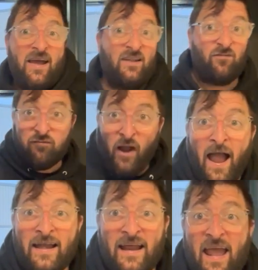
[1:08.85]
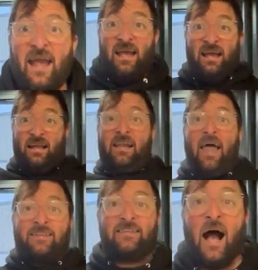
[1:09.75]
It's Friday.
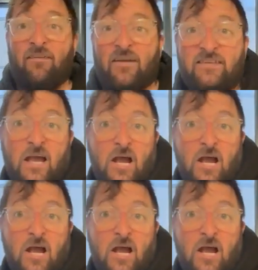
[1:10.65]
Let's have it.